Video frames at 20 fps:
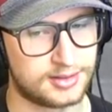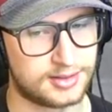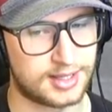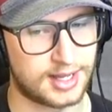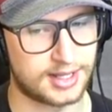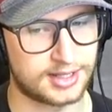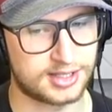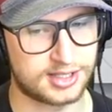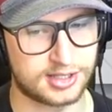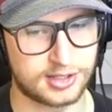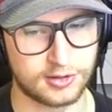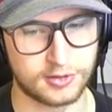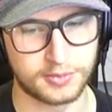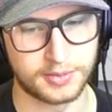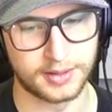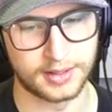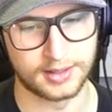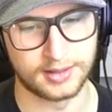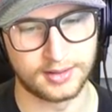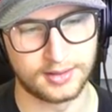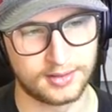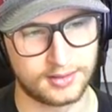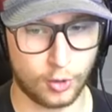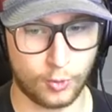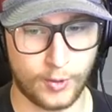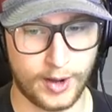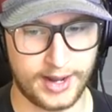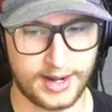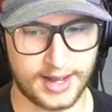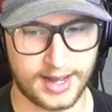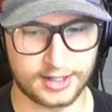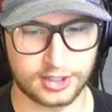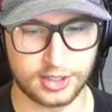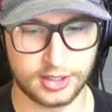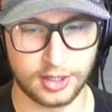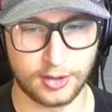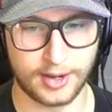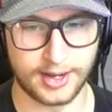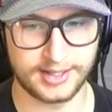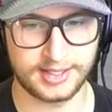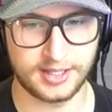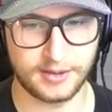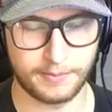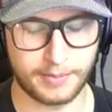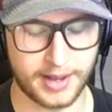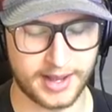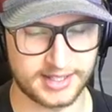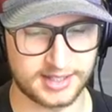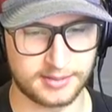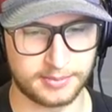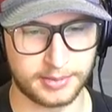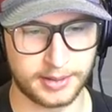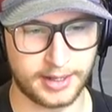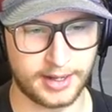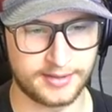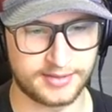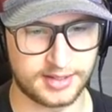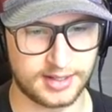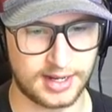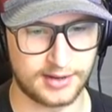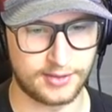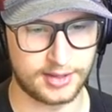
That's stupid. Oh, wait, actually, no, I sim past the playoffs and